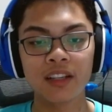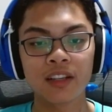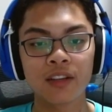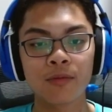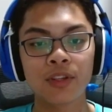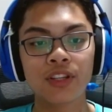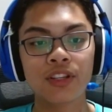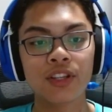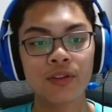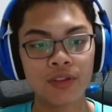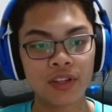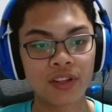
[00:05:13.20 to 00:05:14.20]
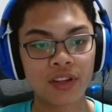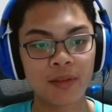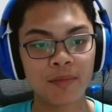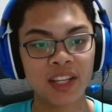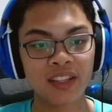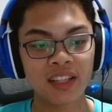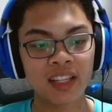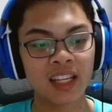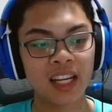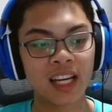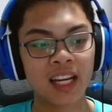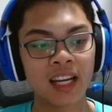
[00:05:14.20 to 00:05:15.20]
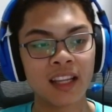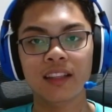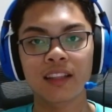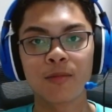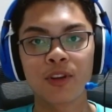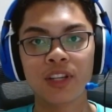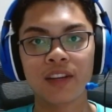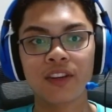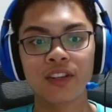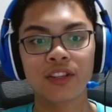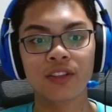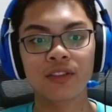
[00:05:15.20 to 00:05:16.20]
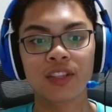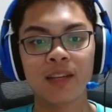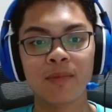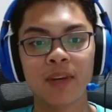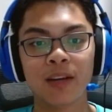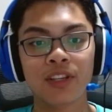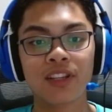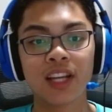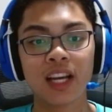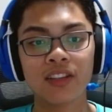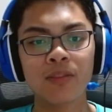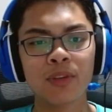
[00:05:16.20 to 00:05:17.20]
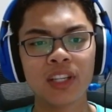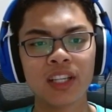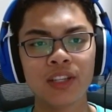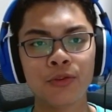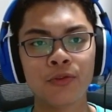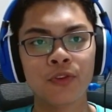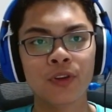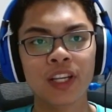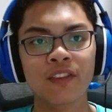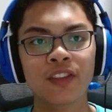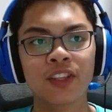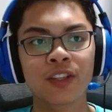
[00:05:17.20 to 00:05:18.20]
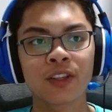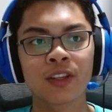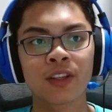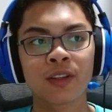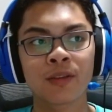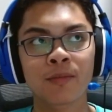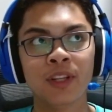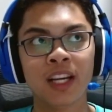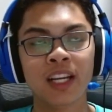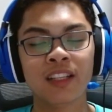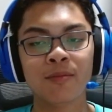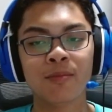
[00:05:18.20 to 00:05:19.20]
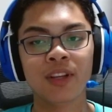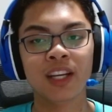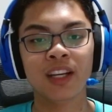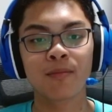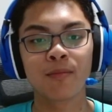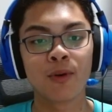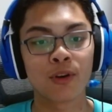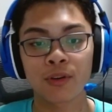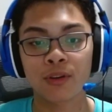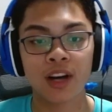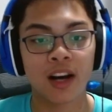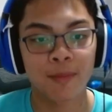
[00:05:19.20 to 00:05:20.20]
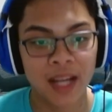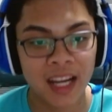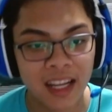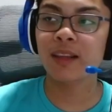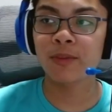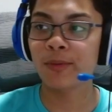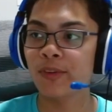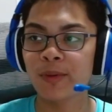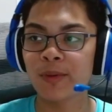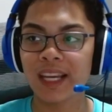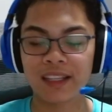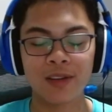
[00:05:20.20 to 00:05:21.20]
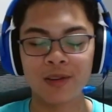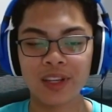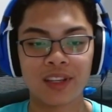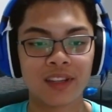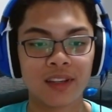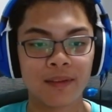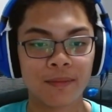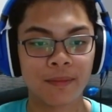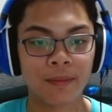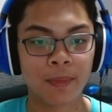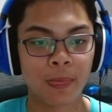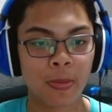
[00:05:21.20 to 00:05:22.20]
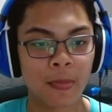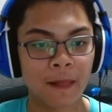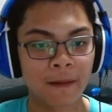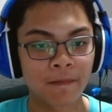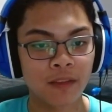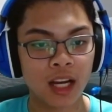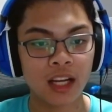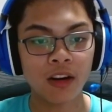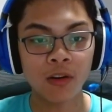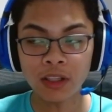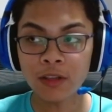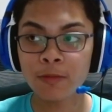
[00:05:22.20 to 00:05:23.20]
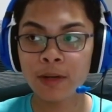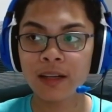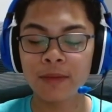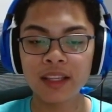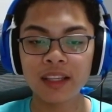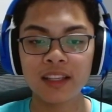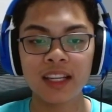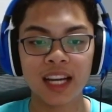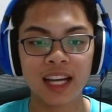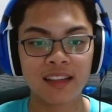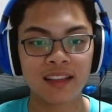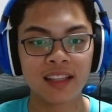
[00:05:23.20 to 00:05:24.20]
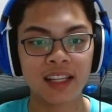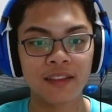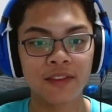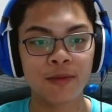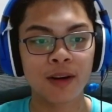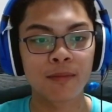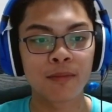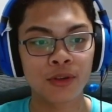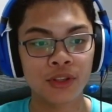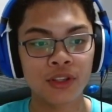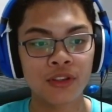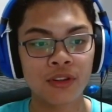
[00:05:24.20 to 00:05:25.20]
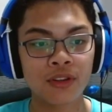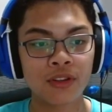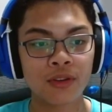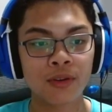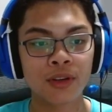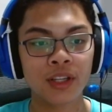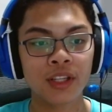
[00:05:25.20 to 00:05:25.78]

which is useless on a PC, and the multifunctional D-pad, which is actually pretty useful if you're planning to play Mortal Kombat. But for me, that's useless. I only recommend the DS if you want motion controls or